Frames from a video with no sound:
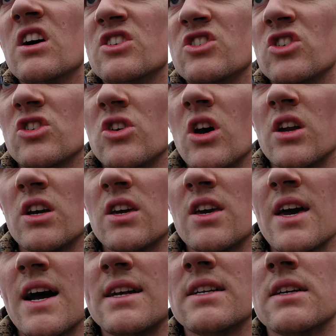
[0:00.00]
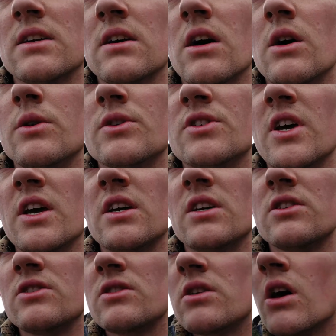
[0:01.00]
It's just kind of cutting, I would say
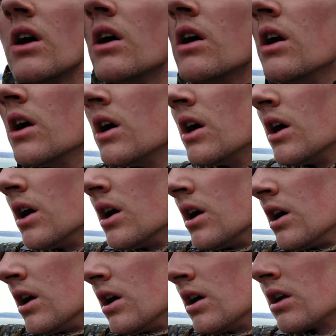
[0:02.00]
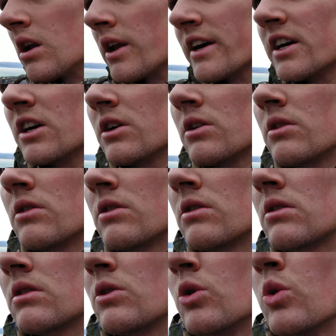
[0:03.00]
it's like
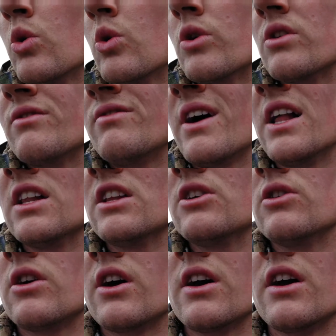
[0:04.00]
quarter value.